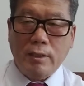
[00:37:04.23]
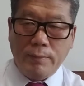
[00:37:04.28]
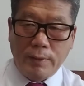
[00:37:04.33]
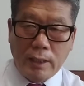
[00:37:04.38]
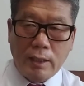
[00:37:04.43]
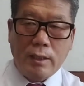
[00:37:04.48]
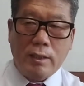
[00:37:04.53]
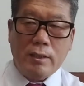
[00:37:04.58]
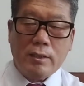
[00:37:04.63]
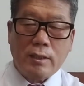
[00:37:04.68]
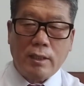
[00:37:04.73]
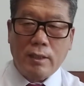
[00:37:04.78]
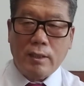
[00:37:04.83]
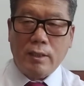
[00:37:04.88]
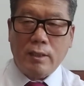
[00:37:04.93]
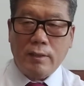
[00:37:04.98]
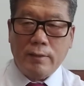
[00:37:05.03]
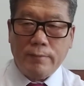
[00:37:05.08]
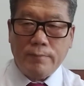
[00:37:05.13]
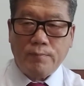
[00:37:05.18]
market inside.
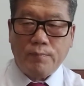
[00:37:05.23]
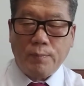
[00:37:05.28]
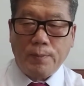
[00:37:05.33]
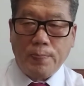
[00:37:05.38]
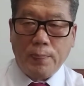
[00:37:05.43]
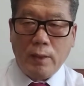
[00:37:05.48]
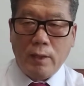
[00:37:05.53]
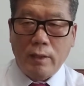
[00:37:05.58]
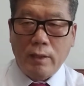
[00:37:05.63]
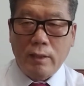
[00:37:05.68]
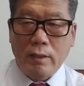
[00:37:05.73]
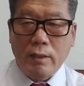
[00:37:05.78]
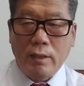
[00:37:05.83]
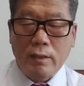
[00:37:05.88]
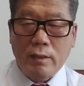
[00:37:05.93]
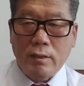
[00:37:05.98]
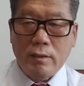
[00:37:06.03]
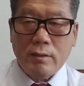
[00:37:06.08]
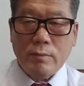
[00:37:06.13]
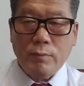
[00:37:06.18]
And
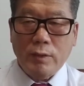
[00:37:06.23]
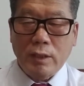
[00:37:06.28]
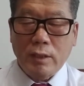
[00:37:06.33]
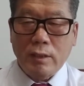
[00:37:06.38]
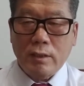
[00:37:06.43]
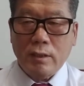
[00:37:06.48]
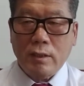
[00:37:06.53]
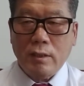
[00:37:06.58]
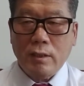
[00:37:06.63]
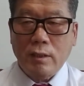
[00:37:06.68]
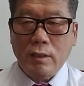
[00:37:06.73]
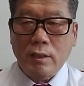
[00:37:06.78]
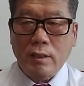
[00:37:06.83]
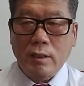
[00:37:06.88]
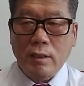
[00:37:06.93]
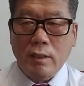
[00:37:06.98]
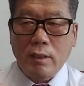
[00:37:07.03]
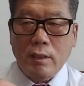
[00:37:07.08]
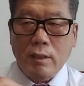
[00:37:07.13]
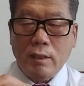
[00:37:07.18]
then this money is
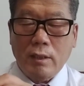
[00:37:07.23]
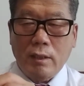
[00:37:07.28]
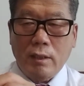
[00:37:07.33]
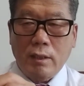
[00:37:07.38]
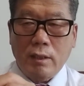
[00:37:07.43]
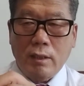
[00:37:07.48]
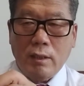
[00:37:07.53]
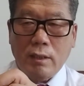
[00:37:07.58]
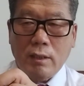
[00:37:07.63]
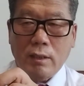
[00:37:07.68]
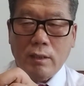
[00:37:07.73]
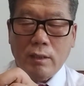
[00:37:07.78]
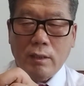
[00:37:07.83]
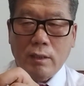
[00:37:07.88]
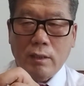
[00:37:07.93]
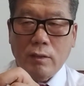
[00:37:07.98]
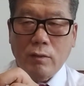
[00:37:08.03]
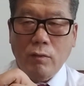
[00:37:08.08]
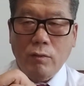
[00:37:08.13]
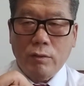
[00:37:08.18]

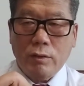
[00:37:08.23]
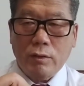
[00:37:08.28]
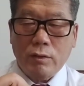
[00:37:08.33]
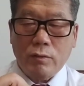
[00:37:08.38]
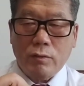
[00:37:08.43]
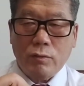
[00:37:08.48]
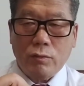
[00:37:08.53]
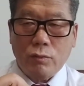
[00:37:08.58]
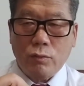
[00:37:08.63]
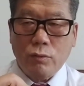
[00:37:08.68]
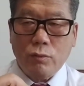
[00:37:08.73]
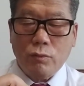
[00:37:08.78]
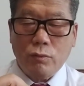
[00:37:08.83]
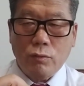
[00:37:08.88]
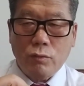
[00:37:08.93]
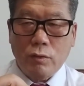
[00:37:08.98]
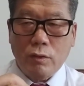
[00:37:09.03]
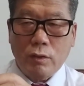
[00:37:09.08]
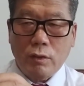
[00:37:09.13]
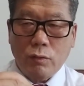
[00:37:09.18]
in order to
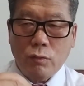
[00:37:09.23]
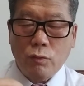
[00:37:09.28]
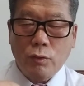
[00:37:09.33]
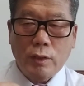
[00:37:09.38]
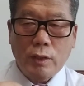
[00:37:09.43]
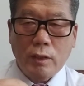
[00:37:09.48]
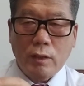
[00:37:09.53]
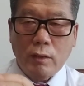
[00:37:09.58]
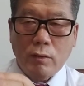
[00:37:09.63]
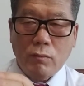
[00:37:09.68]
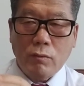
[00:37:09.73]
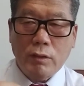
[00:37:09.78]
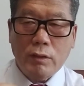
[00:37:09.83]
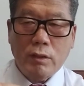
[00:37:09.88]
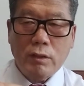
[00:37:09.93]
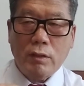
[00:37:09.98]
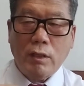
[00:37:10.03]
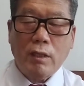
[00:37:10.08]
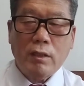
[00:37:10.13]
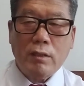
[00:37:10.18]
doing
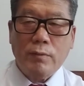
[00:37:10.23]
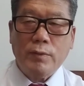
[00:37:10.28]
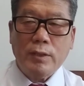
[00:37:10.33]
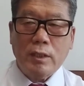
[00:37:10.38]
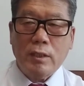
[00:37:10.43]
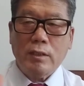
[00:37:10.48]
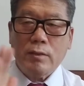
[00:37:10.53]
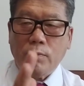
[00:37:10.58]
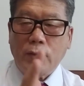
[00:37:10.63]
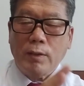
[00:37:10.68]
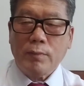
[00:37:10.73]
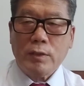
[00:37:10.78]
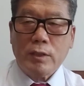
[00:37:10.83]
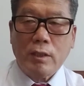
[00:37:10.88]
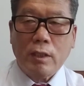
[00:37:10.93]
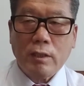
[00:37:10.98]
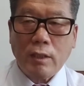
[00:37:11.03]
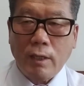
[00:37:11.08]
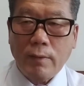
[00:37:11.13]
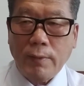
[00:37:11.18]
quantitative easy from the
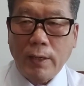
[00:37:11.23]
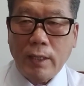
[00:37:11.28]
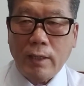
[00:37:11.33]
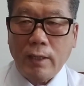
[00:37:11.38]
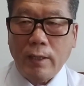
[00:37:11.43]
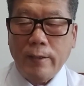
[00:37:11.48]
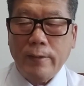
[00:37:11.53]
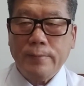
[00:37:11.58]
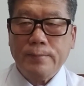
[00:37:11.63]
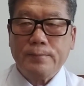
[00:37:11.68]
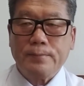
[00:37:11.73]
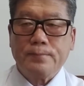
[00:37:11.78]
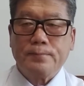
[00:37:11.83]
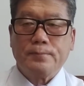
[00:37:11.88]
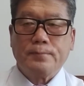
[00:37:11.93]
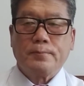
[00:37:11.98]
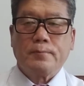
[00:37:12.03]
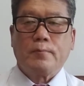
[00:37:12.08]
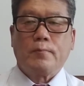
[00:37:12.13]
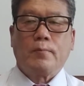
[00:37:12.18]
central bank.
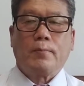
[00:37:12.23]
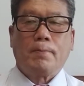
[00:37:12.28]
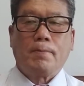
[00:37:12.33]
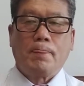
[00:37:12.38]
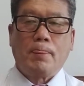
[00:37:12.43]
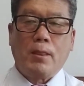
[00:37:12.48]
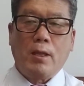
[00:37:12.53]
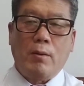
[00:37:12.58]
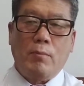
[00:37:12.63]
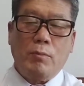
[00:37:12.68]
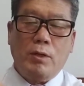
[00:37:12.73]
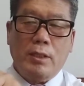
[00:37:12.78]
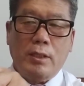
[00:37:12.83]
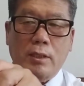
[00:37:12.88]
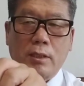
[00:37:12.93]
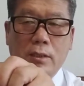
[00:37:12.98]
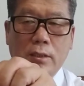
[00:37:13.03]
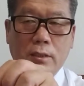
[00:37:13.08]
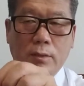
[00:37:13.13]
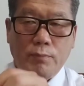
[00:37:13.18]
Money
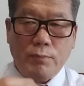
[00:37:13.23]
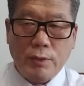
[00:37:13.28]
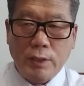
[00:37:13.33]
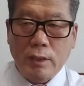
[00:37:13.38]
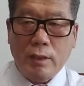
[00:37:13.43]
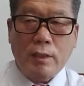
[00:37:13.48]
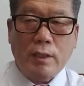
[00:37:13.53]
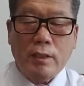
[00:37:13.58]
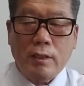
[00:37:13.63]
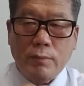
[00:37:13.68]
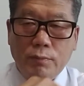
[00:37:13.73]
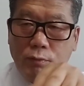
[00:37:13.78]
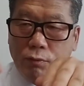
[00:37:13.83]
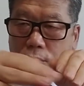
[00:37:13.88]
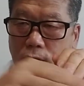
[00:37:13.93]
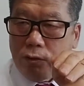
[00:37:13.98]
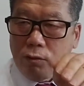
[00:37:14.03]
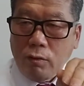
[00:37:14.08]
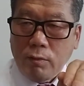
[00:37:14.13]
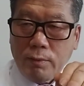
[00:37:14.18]
is print and put
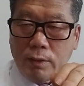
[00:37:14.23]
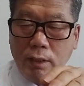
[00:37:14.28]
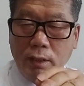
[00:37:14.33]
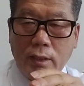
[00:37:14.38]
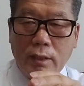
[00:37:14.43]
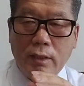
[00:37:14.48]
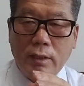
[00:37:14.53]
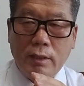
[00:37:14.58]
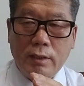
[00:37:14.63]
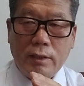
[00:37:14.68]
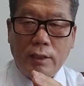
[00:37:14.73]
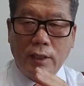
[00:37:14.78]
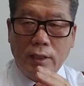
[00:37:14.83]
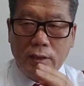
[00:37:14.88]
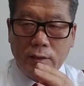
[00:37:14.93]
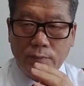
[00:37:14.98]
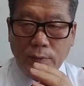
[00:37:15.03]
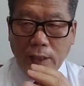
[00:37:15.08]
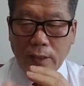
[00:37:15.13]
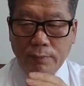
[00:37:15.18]
into over there.
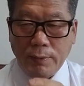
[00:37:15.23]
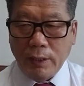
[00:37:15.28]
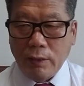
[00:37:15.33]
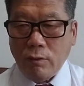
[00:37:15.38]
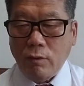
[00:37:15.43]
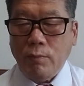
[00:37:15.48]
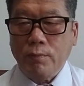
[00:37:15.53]
There's buyback